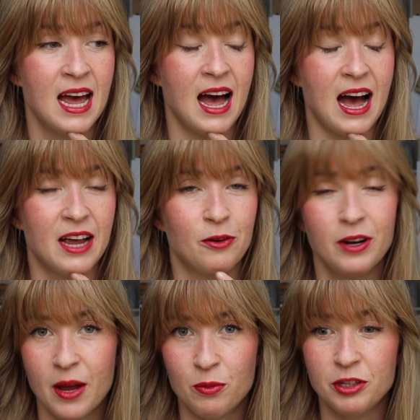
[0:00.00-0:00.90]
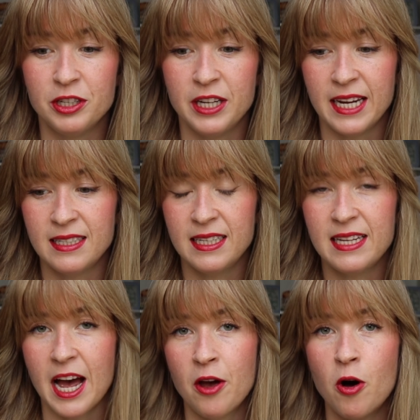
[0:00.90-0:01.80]
I really appreciate
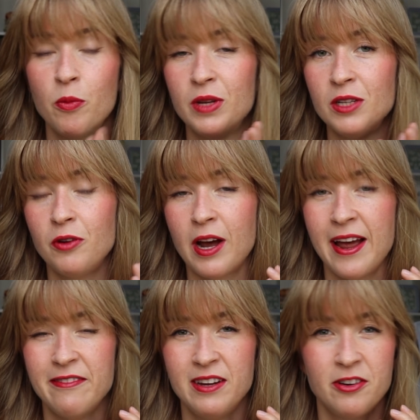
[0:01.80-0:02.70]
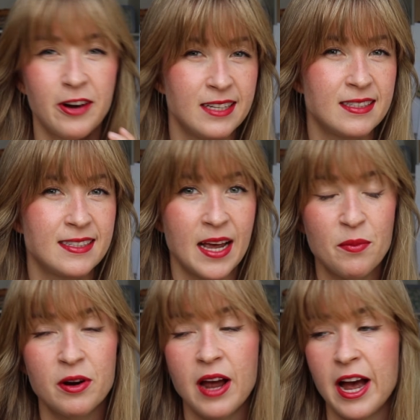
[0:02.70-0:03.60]
it. I hope that you are having great
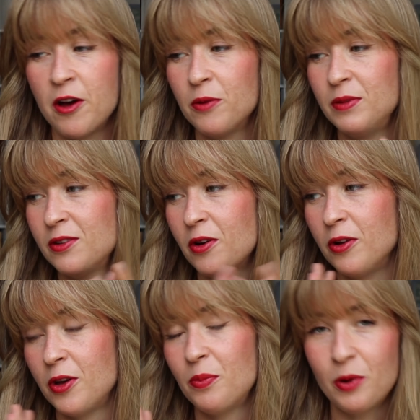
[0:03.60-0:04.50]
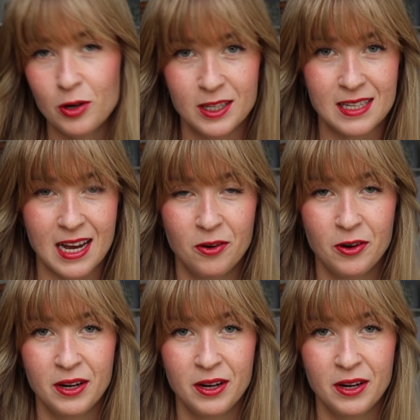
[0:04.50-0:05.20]
summer. I hope that all your projects are going